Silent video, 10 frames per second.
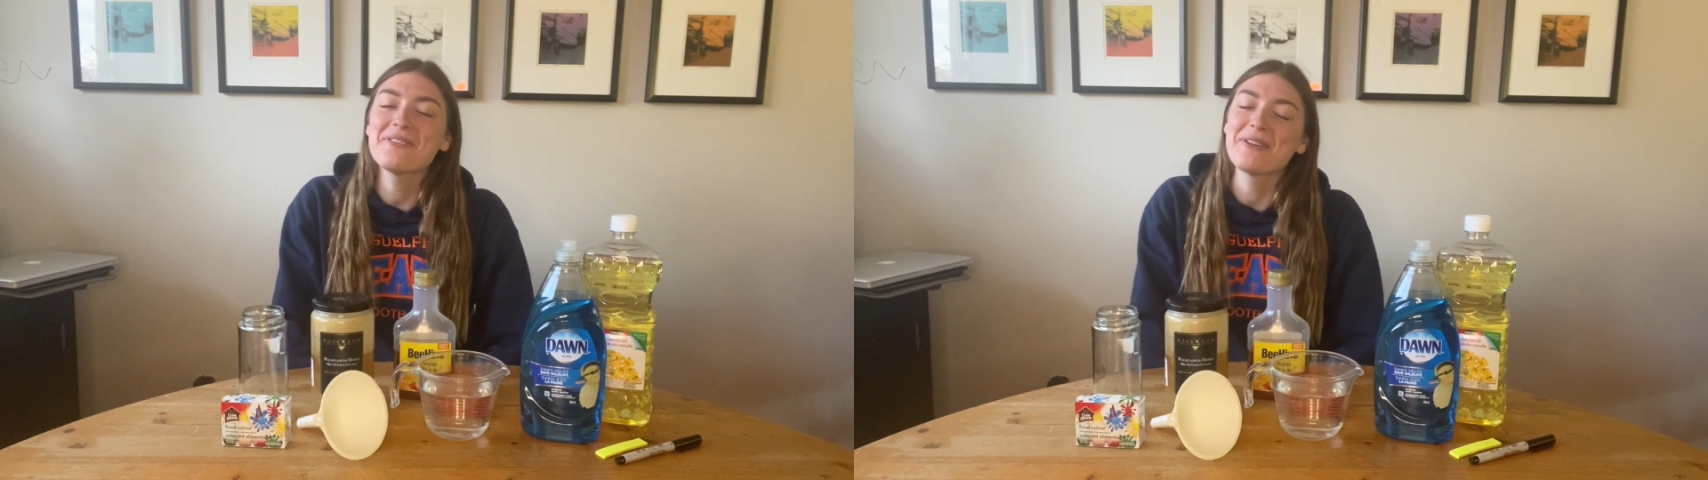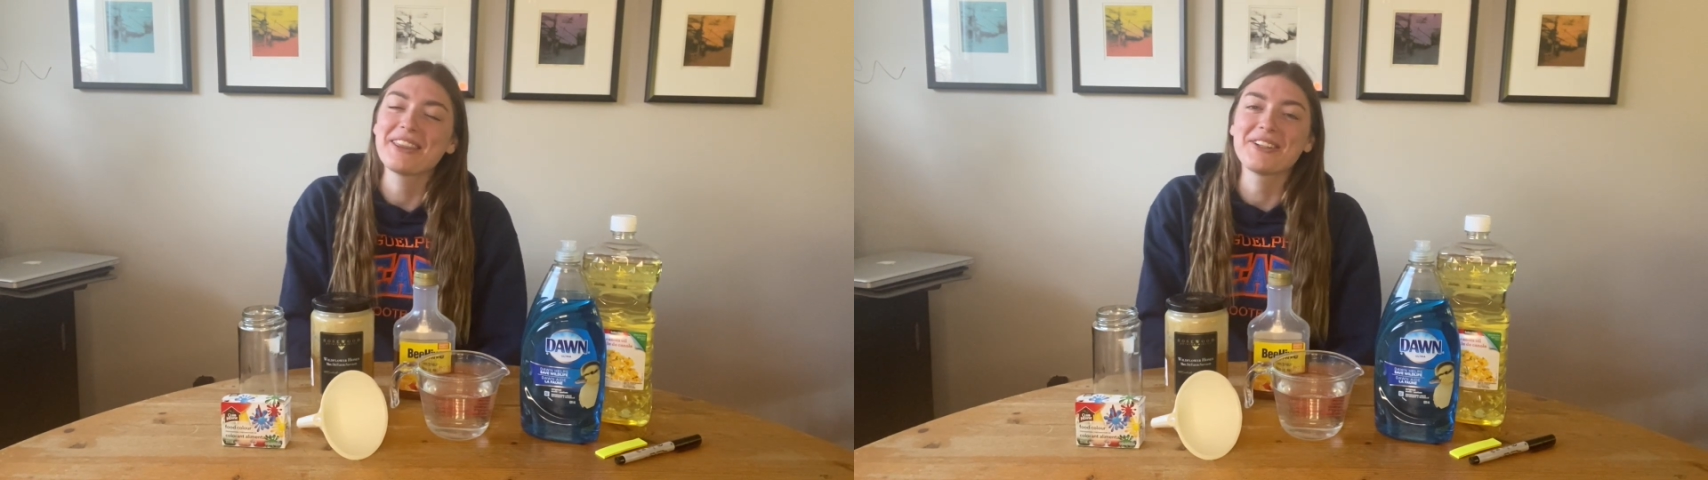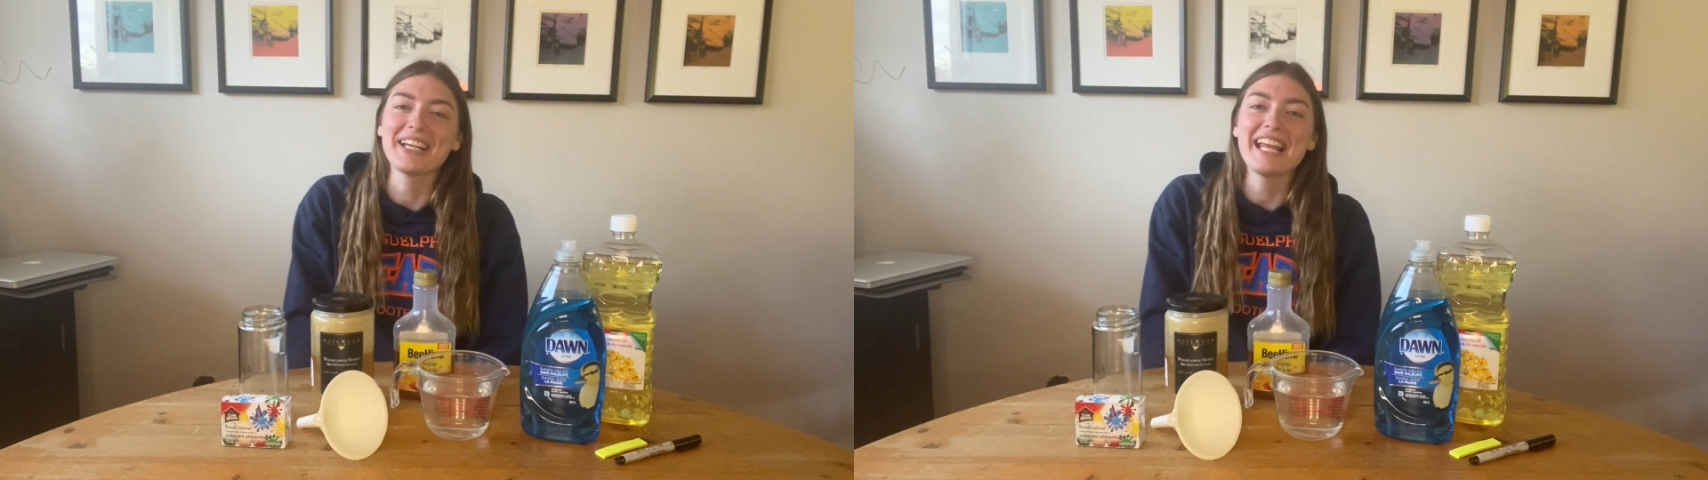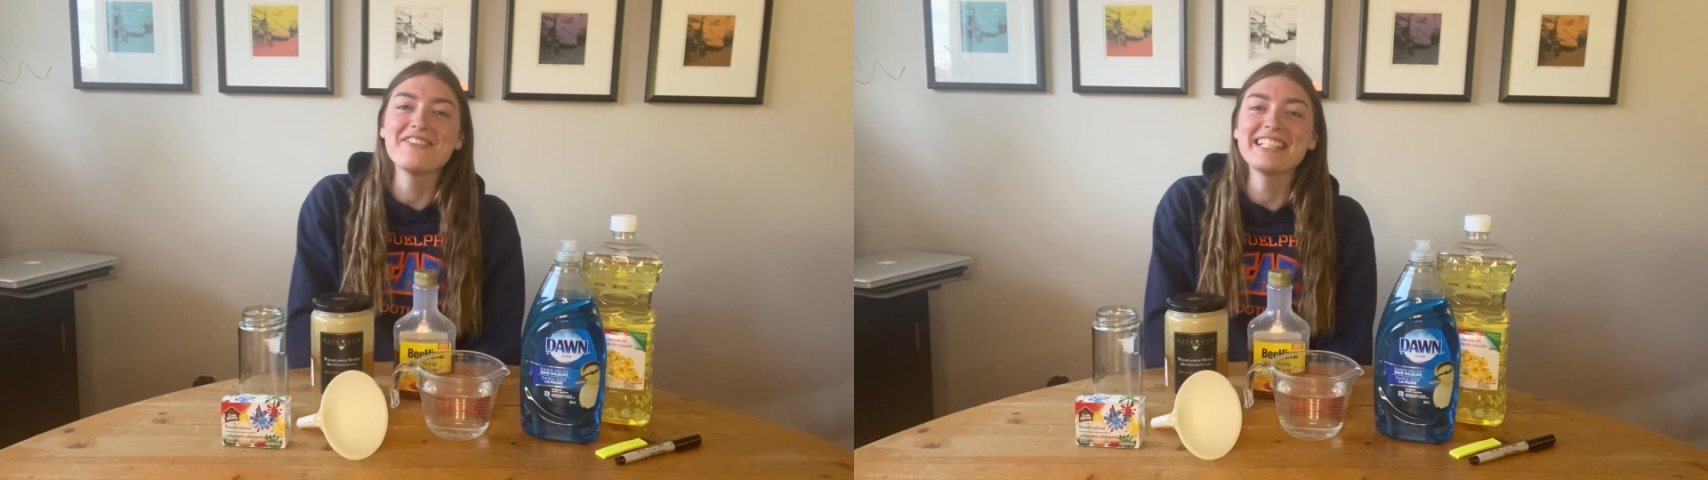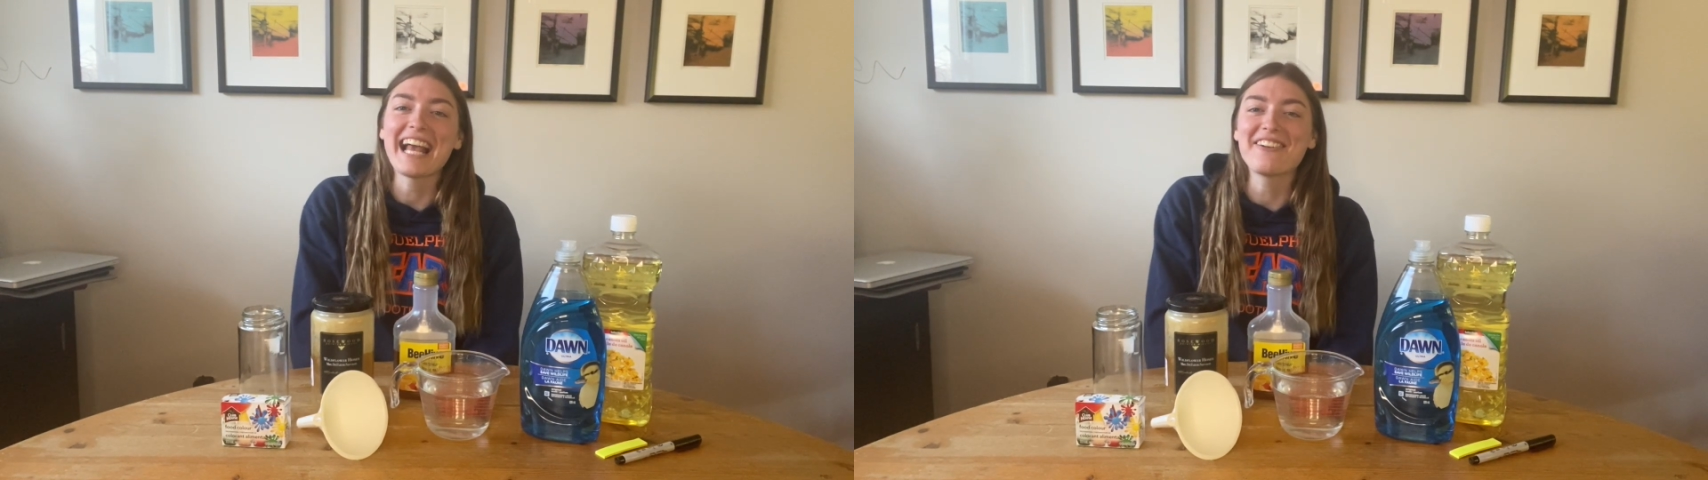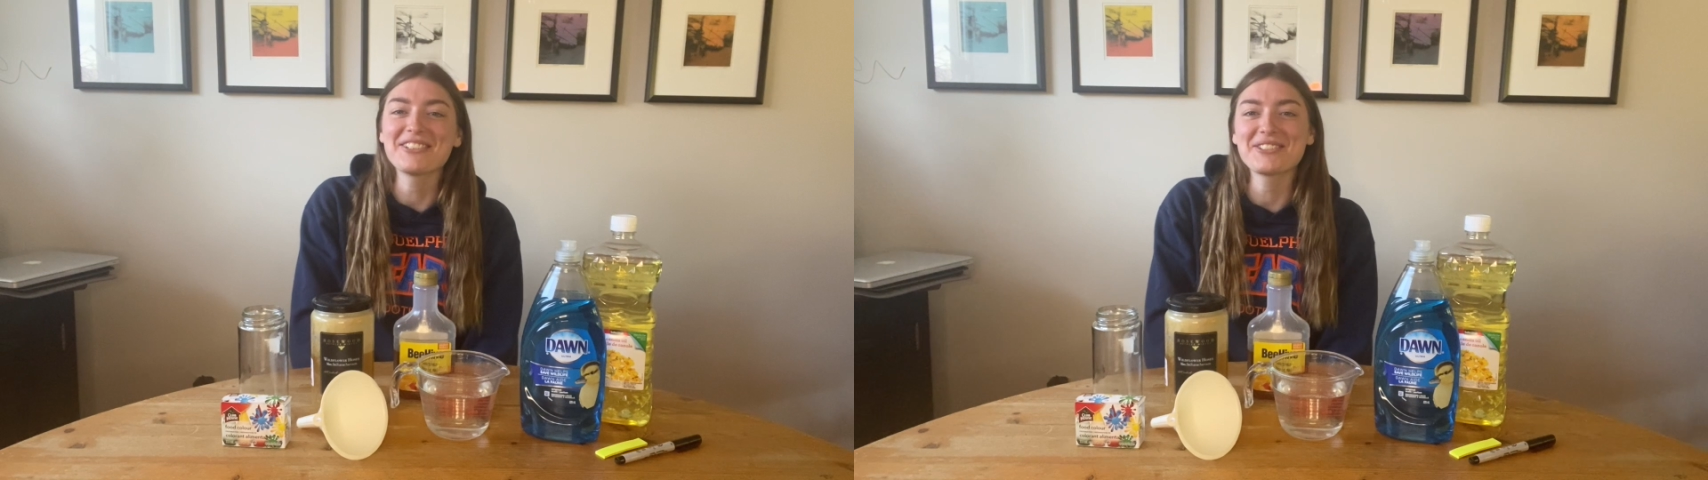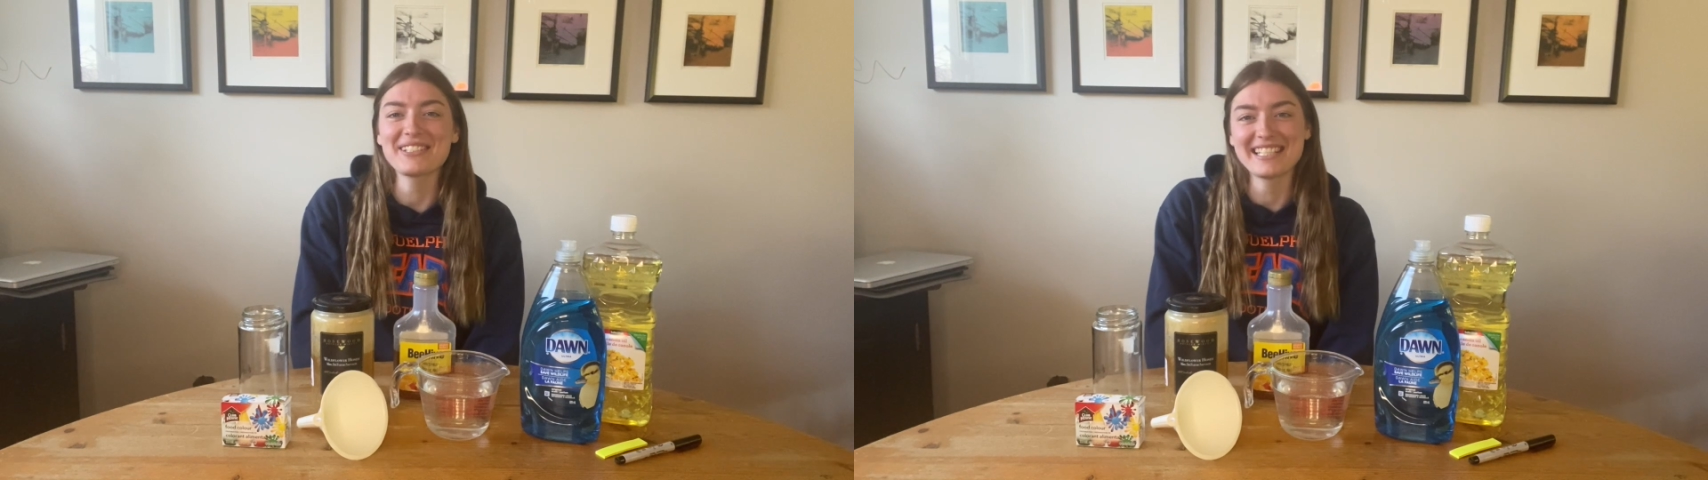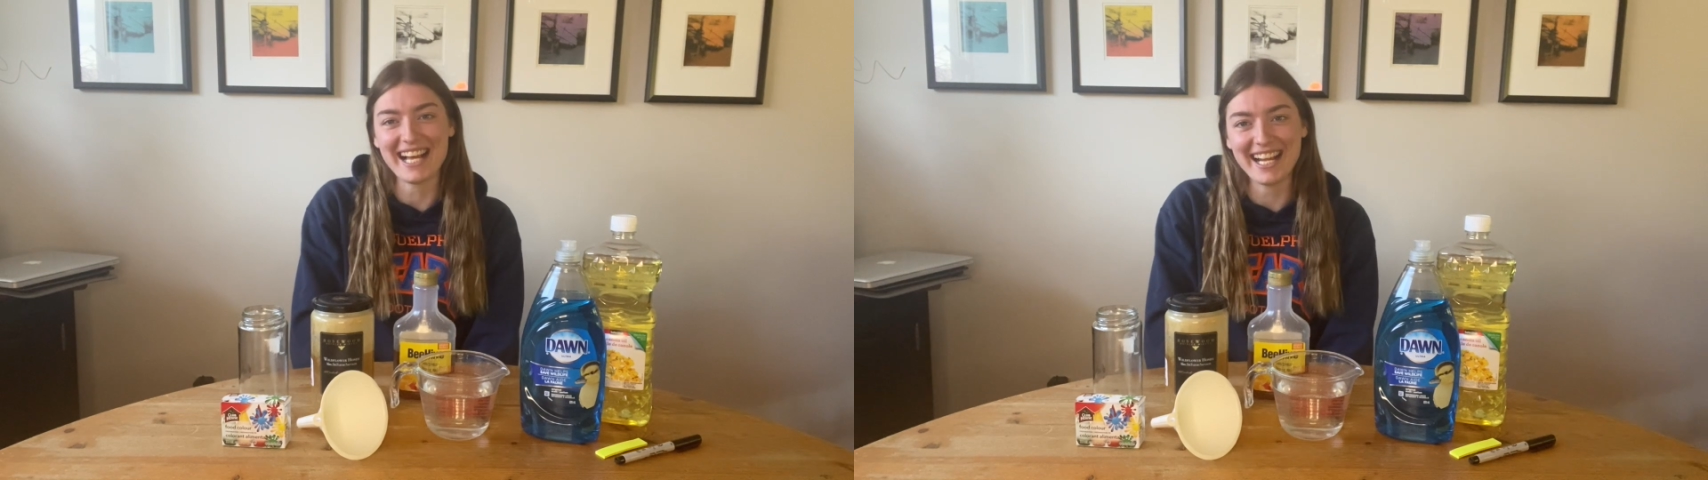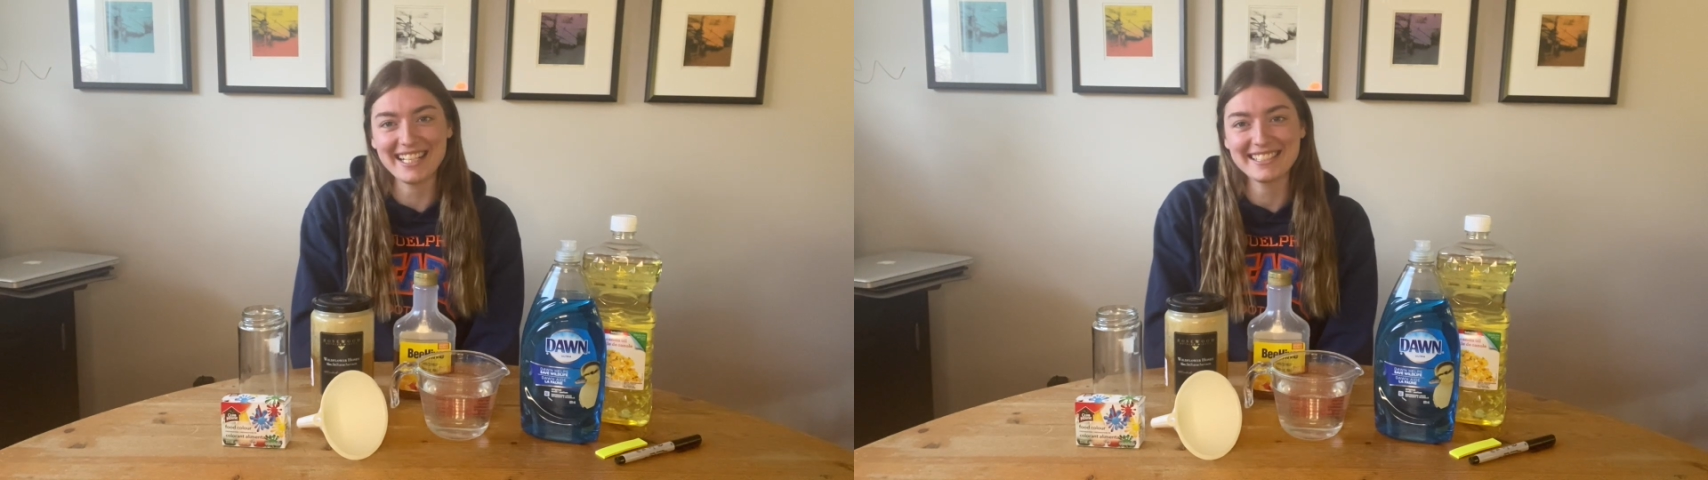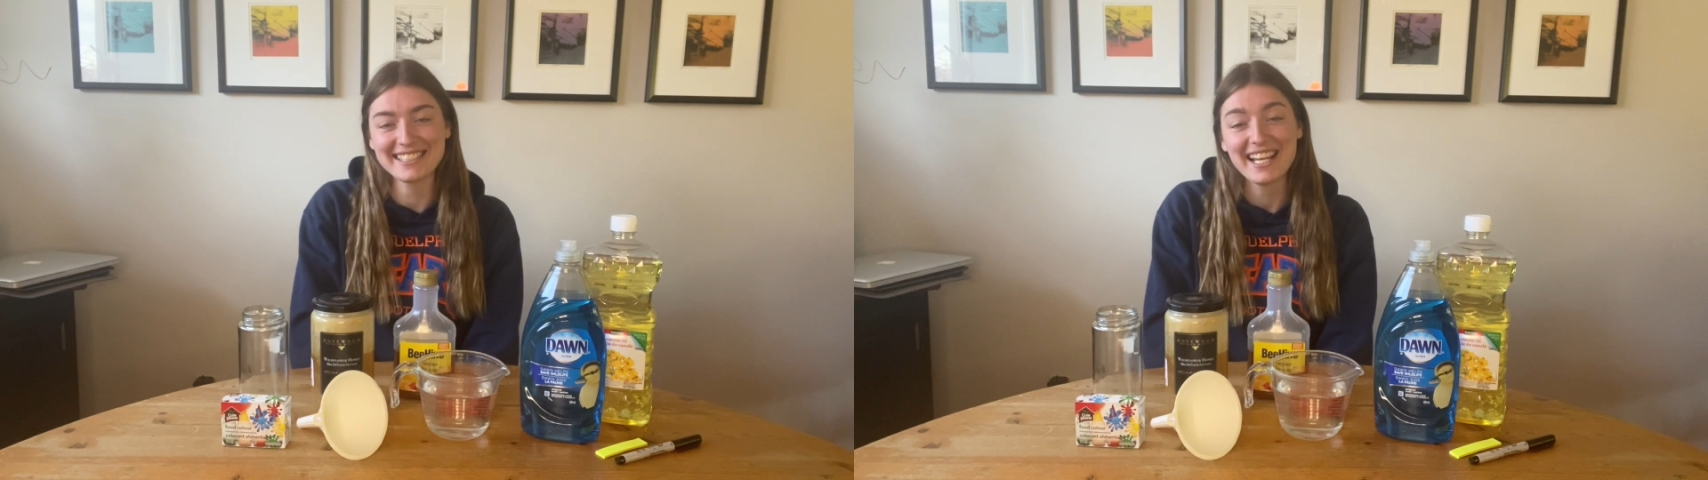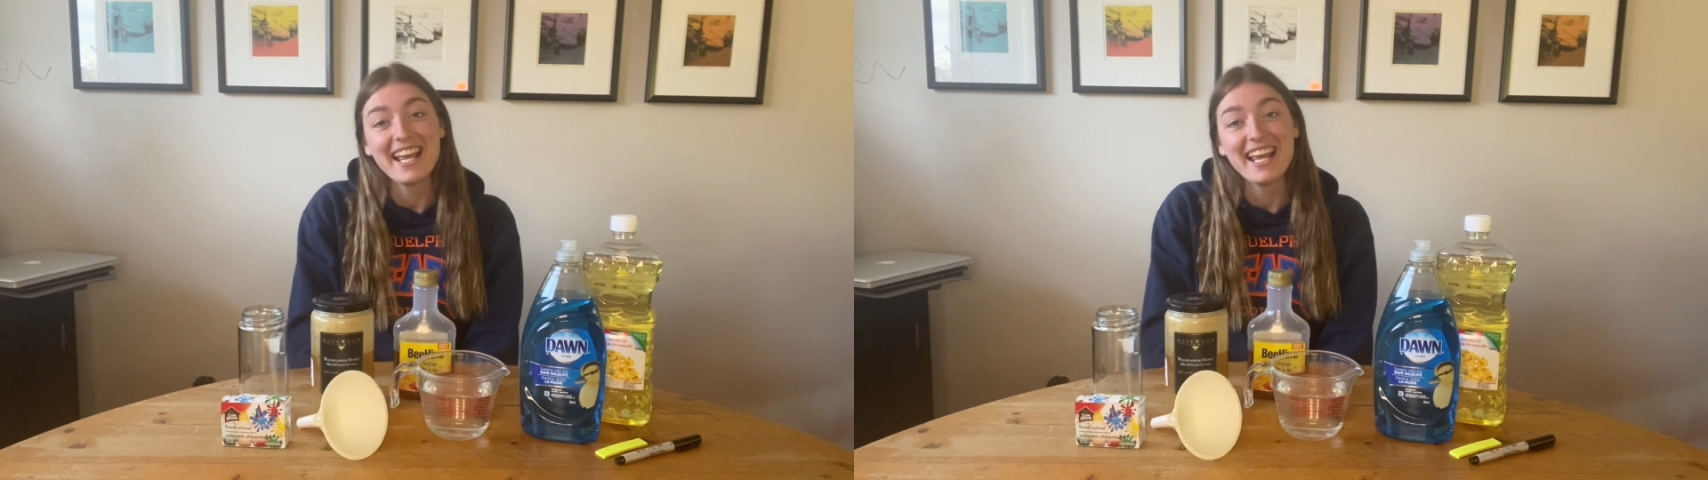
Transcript: with Creative Encounters with Science.